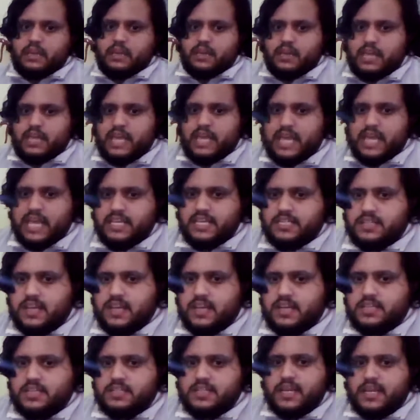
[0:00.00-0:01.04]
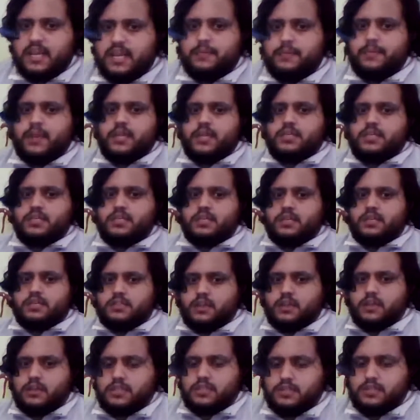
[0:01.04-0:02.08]
It's not just animation, it's
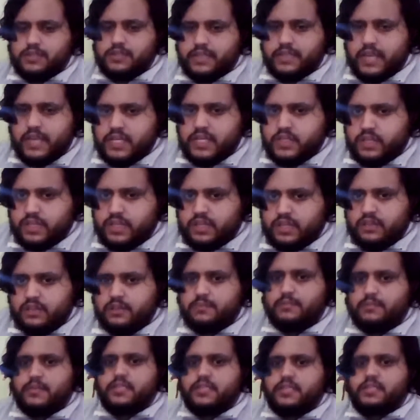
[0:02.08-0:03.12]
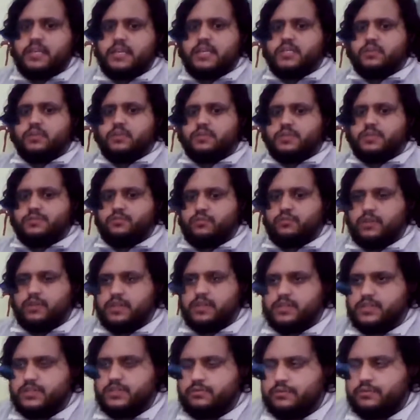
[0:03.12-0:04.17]
also scheduling. My schedule is really
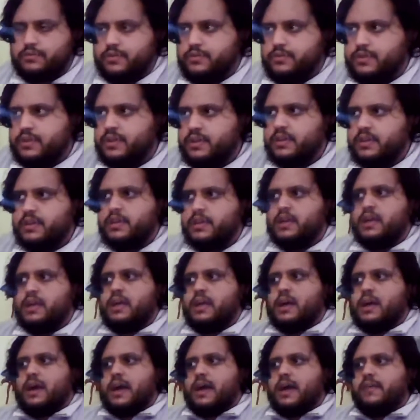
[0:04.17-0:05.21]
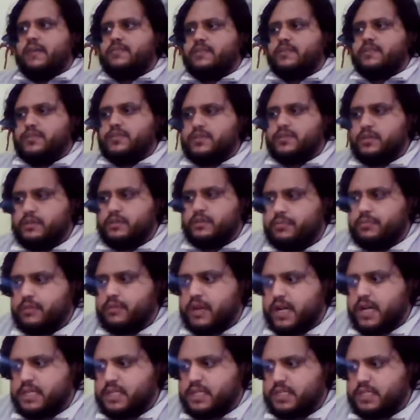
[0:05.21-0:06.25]
screwed. I have to do certain
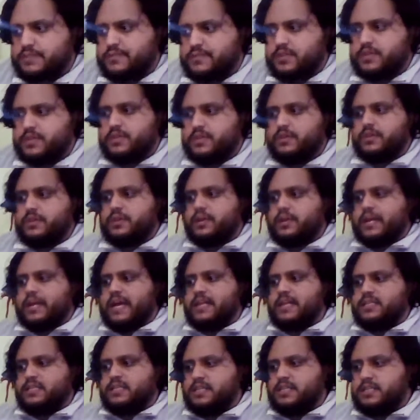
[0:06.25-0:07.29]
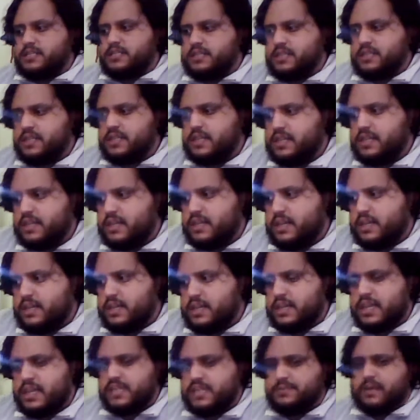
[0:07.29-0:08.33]
projects for certain classes.
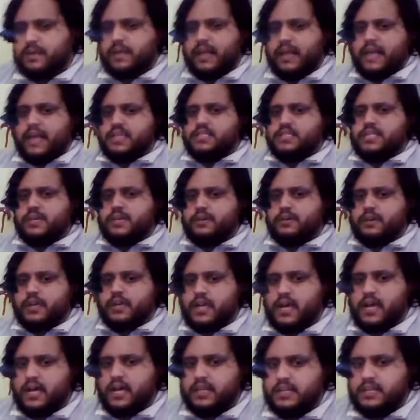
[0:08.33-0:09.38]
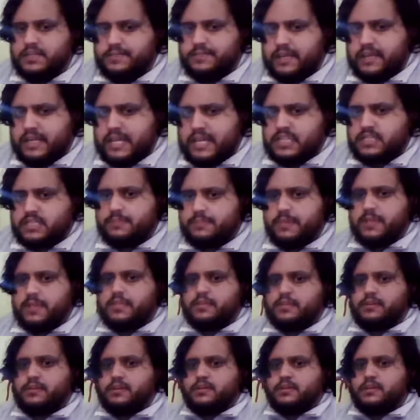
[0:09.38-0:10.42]
It's my last year of college, my last
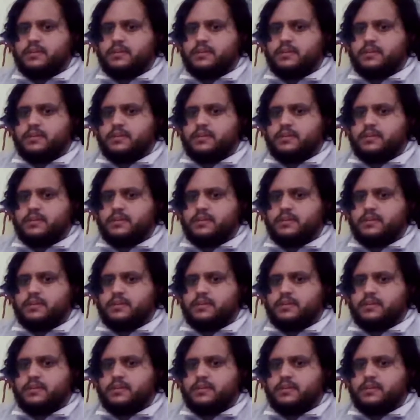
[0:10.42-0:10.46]
semester,